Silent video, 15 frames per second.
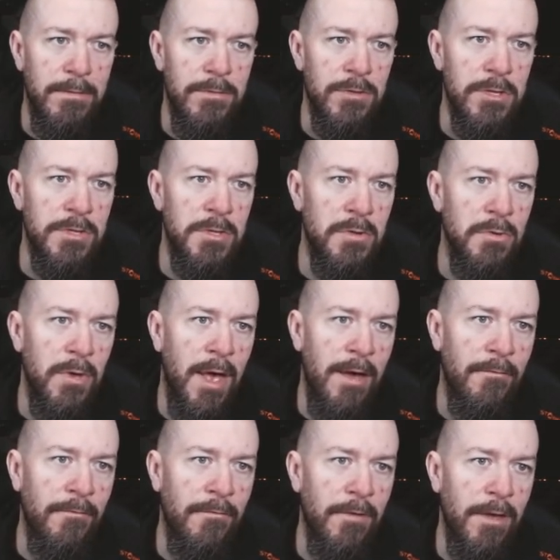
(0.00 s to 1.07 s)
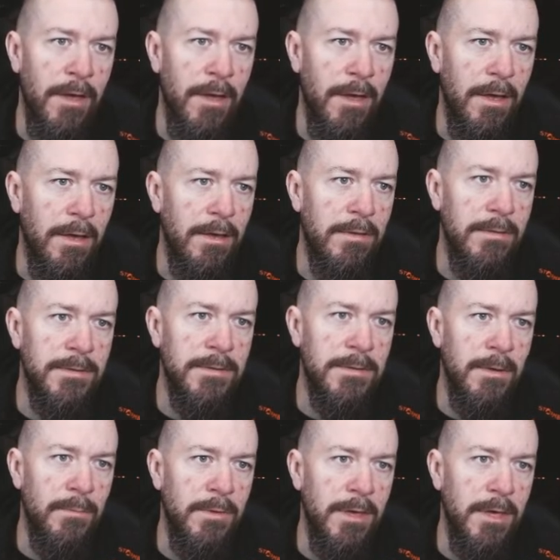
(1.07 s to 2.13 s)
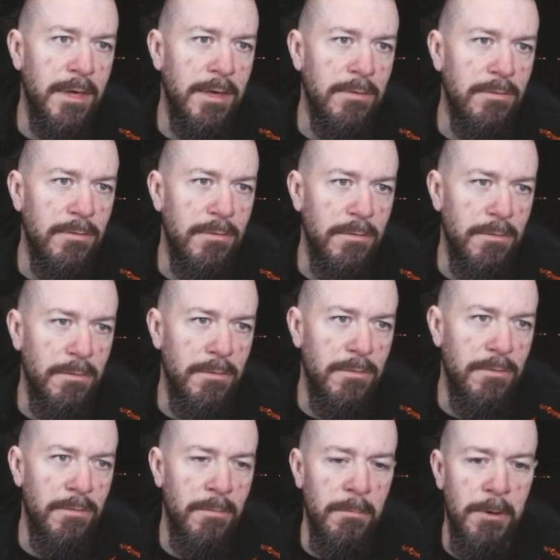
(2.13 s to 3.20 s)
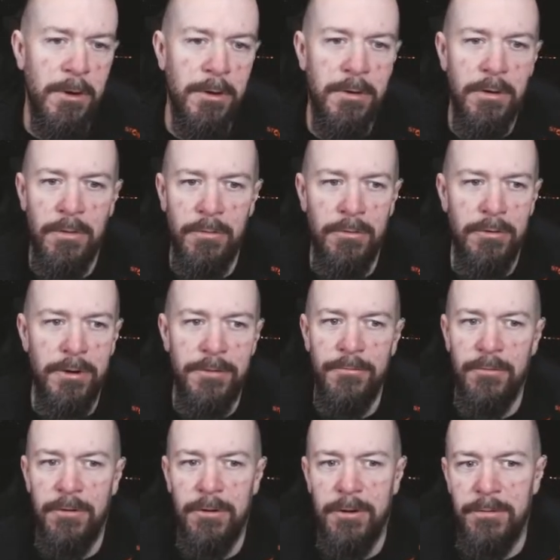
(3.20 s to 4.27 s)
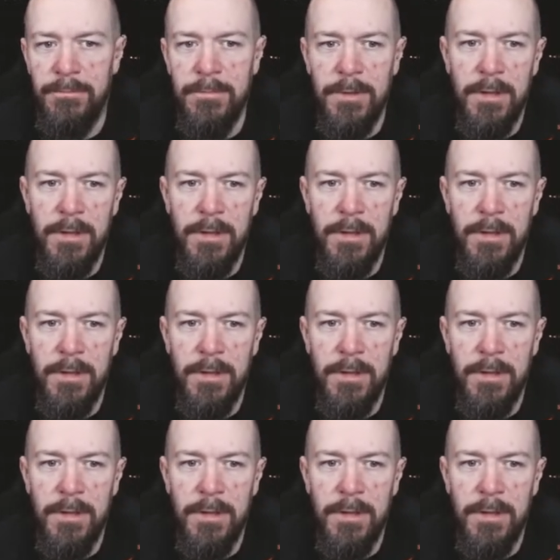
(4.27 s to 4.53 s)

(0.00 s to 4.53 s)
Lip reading: just to have something to work on, or if your